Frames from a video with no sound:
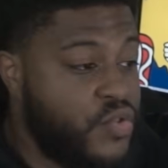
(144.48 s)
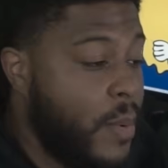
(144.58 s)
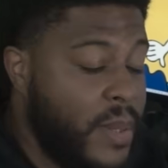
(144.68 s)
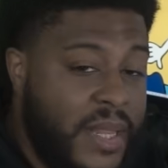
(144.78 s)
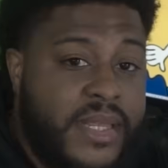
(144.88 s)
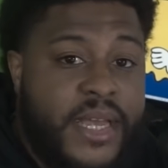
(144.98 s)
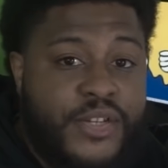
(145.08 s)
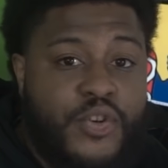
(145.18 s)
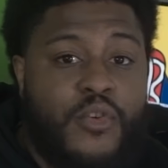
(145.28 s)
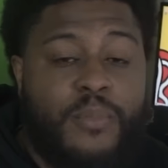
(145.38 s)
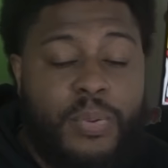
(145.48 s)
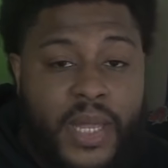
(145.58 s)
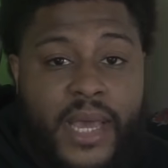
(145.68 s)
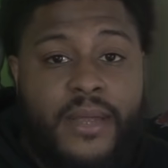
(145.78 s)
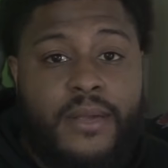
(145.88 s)
So I'm going to let the intro
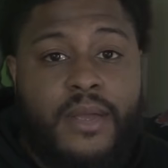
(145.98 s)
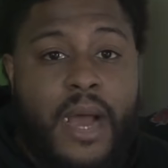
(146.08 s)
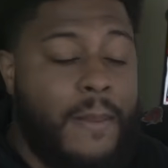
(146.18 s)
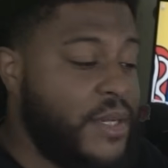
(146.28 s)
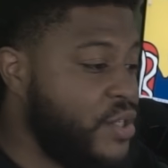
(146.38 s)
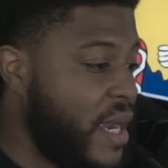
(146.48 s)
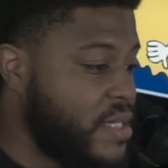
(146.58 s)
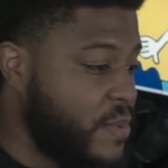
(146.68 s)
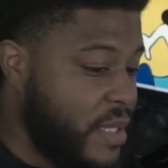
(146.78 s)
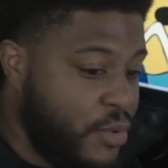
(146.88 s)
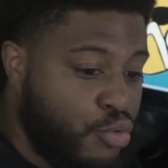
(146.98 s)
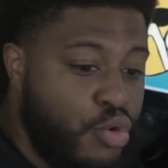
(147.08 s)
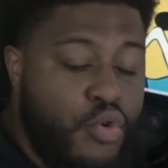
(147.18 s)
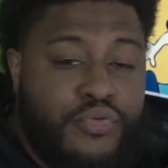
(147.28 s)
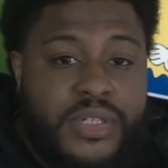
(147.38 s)
play. I'm going to let you guys
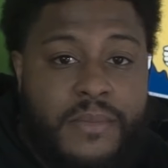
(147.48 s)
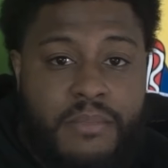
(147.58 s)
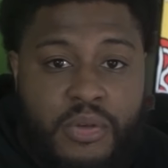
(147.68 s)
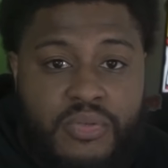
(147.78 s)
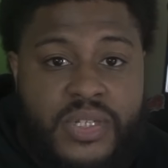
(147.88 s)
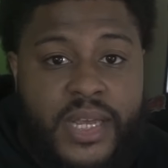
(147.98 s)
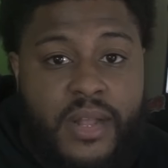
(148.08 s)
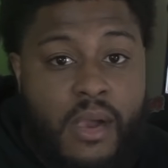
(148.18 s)
groove to the music.